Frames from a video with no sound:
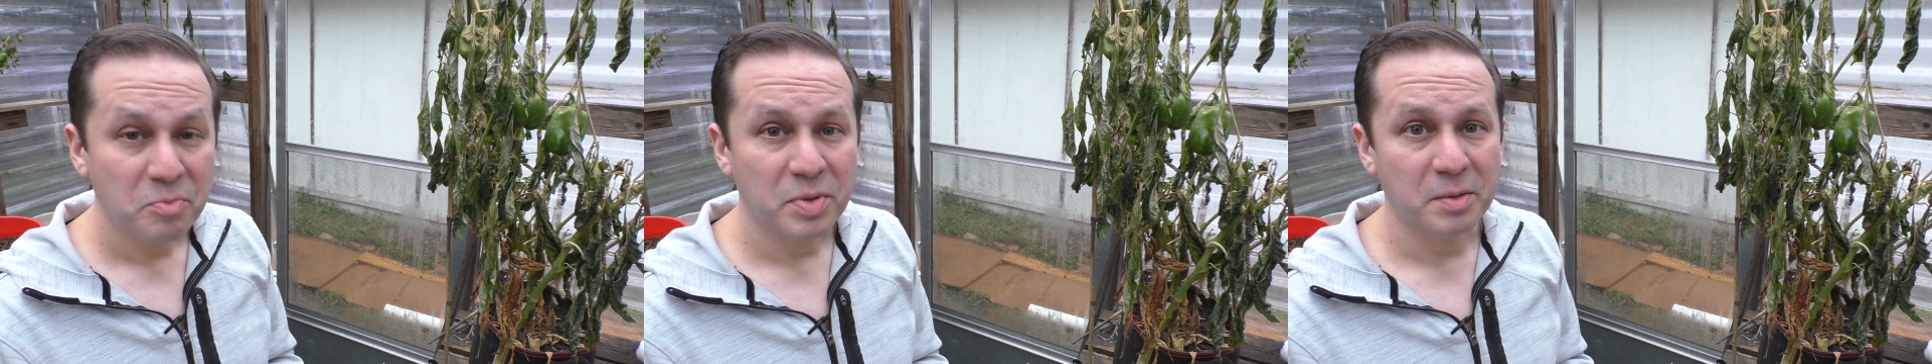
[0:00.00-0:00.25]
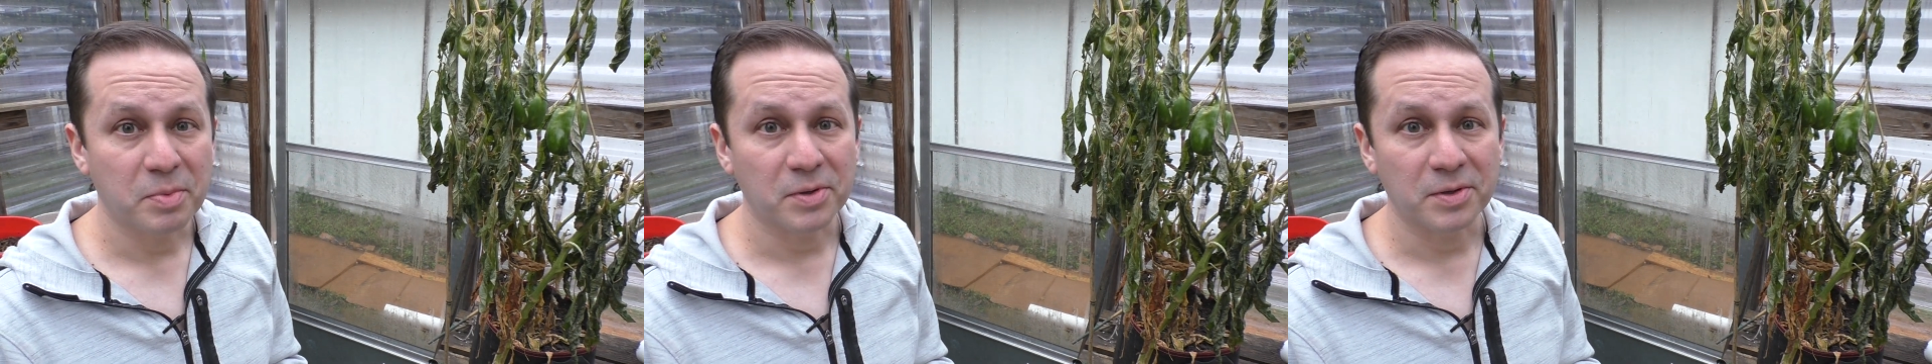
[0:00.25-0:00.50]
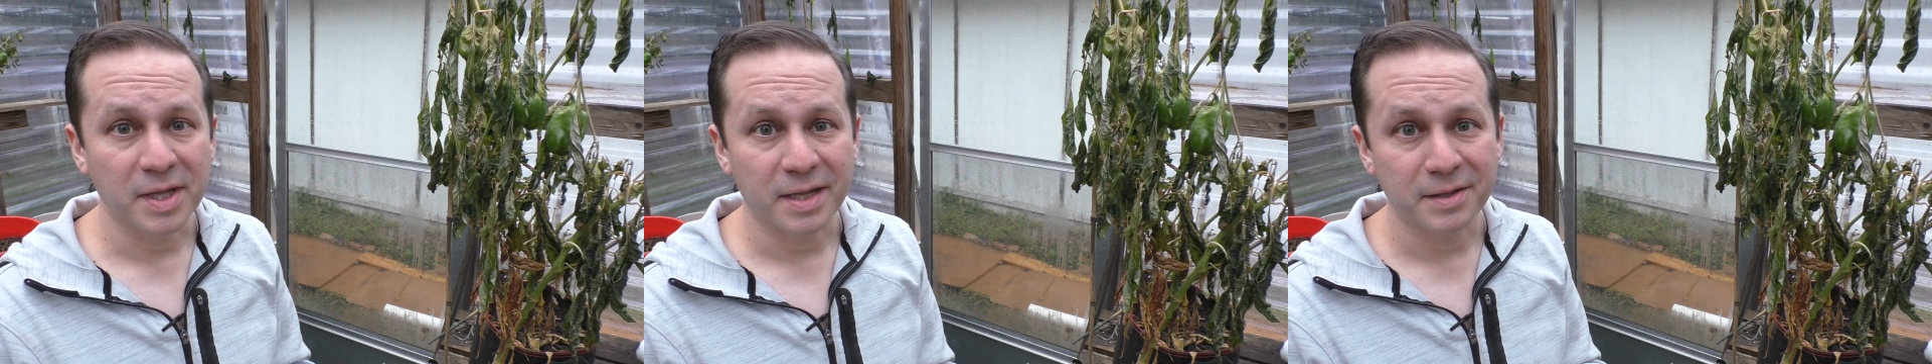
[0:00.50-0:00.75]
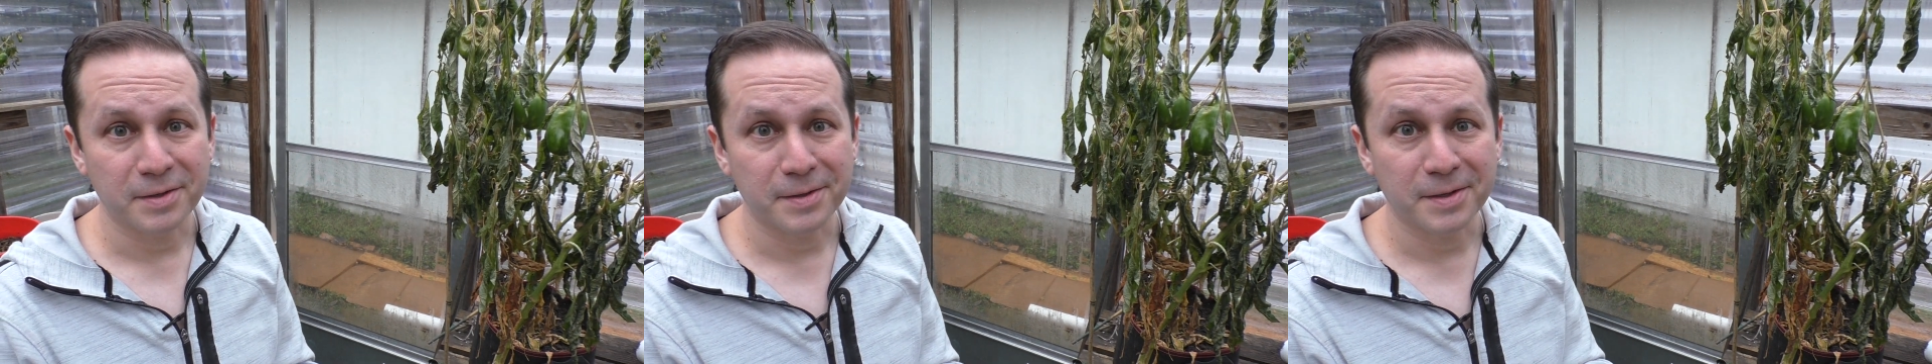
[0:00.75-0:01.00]
people are
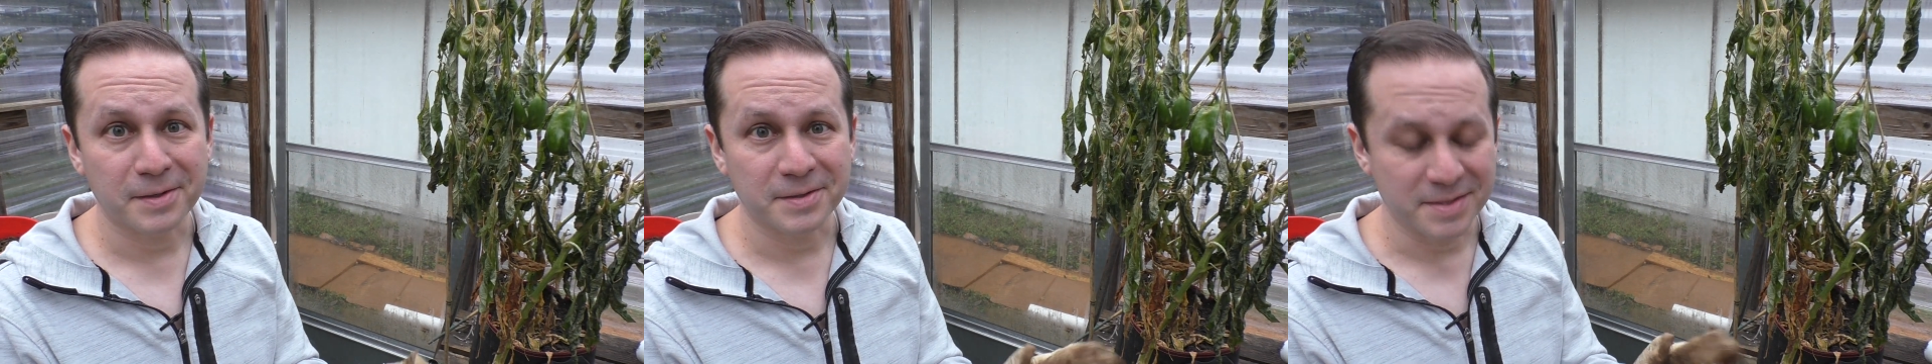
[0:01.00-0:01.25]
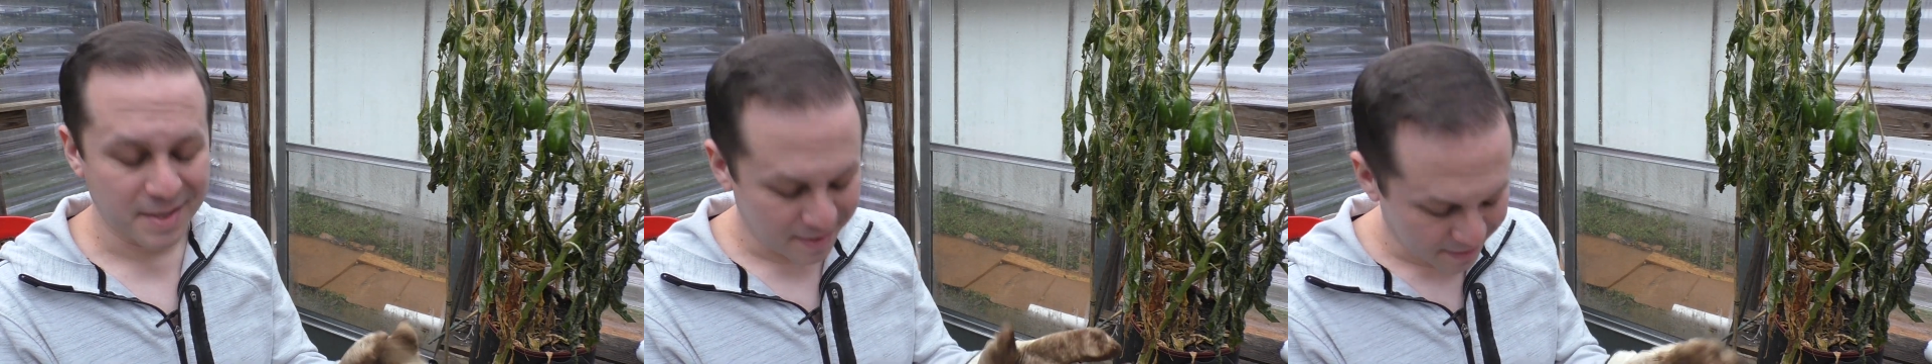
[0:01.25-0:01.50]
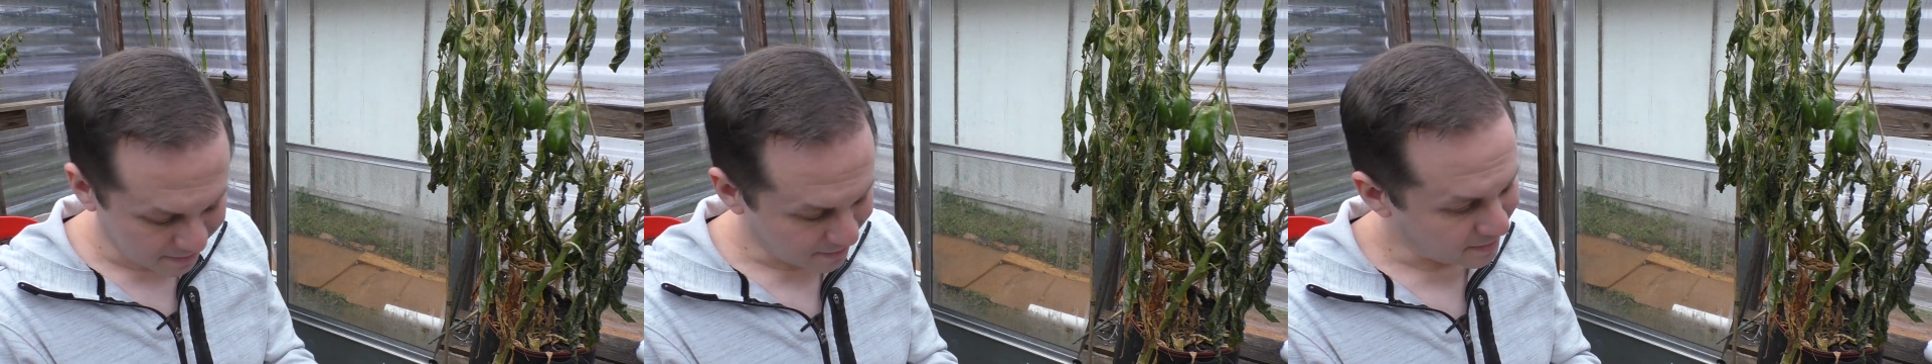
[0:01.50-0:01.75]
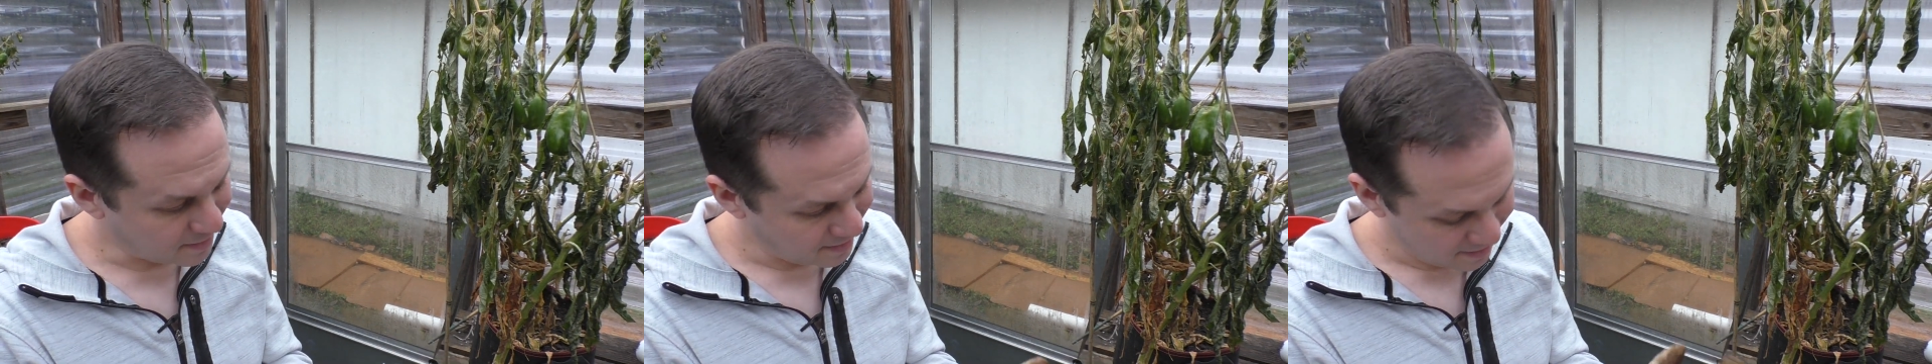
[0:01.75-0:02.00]
letting their dogs out
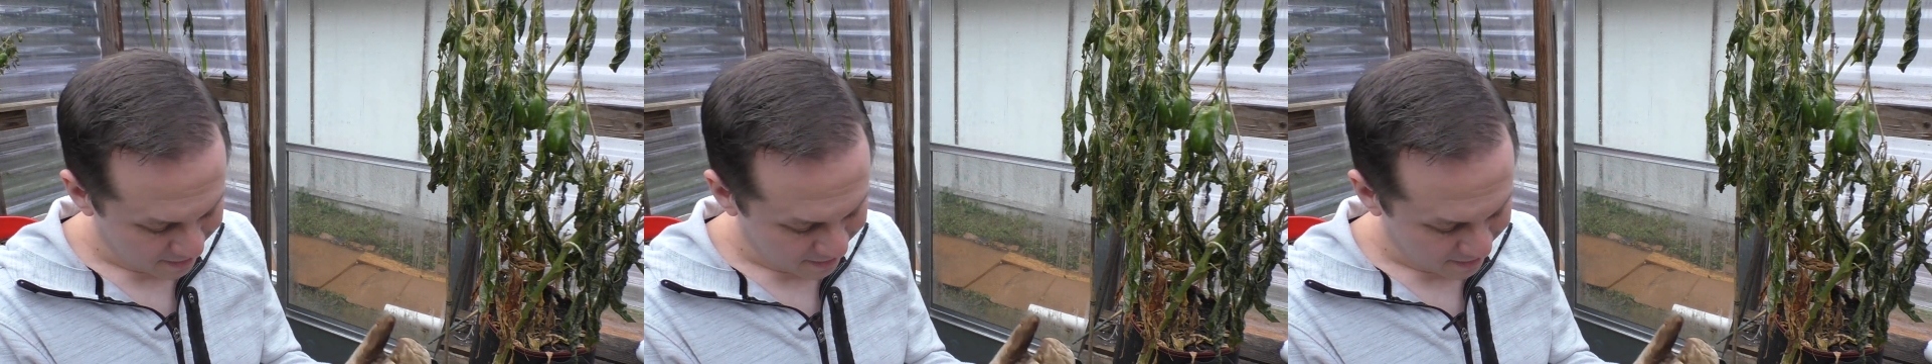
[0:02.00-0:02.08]
and